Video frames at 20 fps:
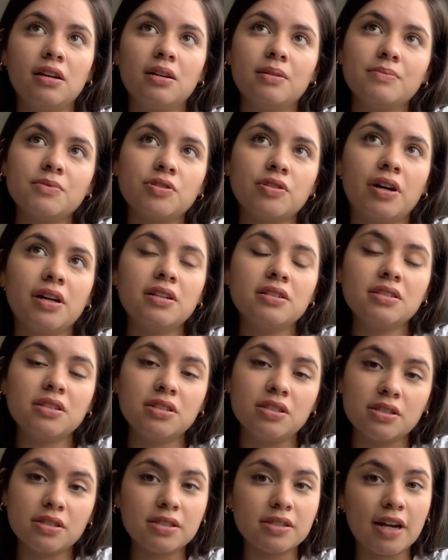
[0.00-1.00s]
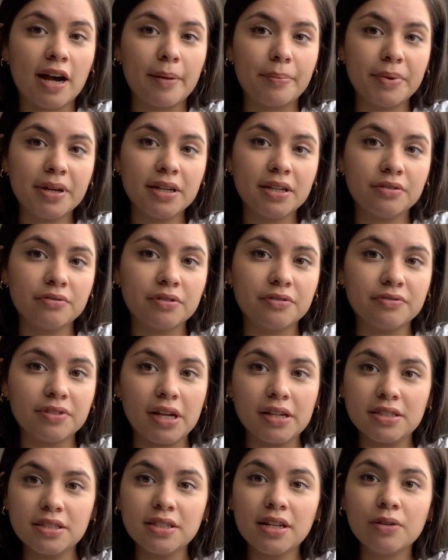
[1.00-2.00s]
So honestly, just stopping and
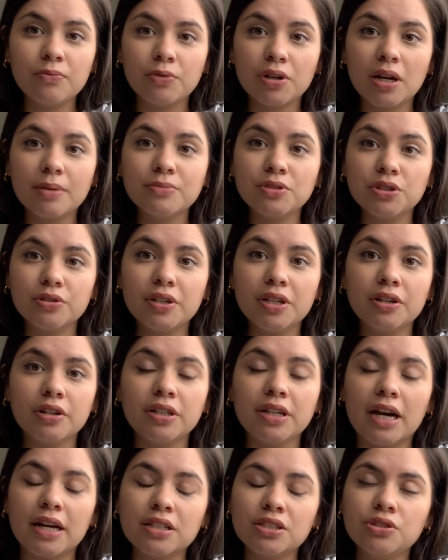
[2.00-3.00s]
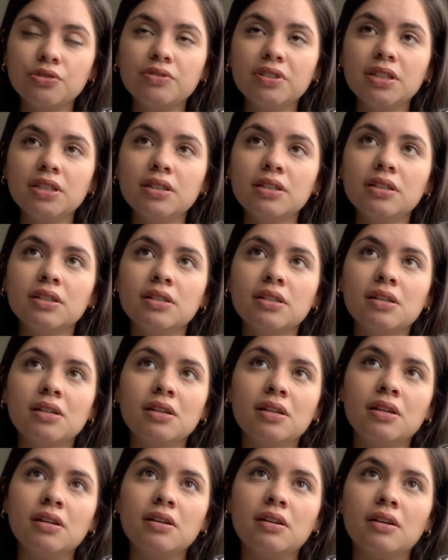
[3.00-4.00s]
reflecting on what I'm doing or not doing.
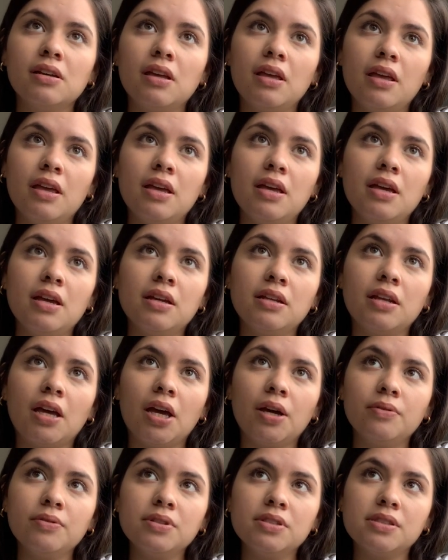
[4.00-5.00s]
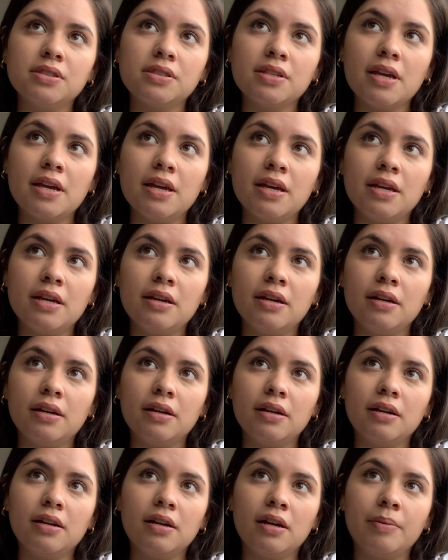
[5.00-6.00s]
And I would say
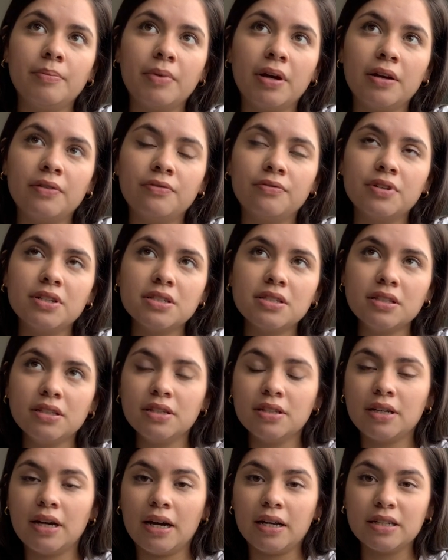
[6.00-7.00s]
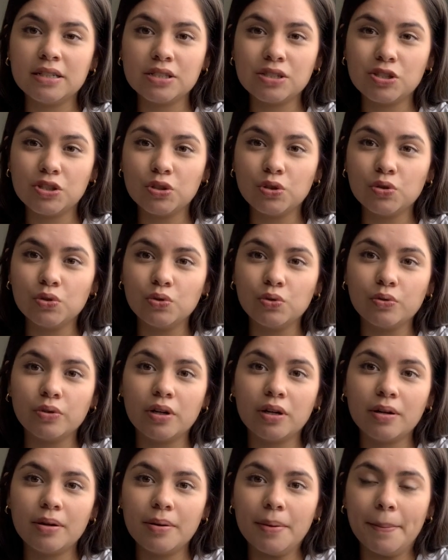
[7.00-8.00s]
I've recently got into
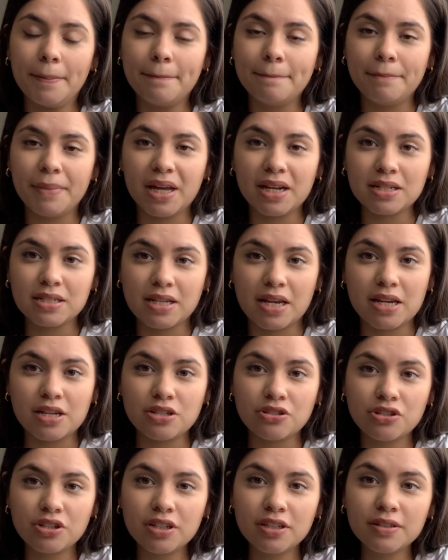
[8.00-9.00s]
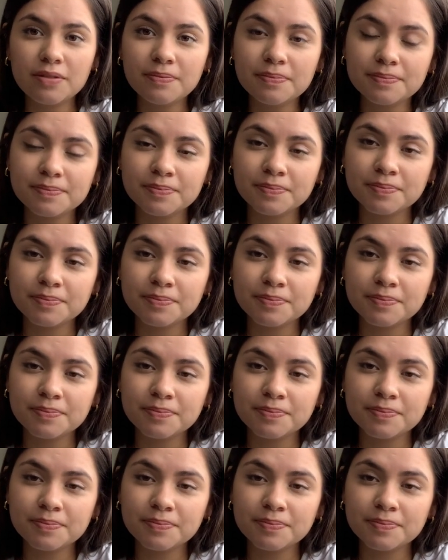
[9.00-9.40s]
meditation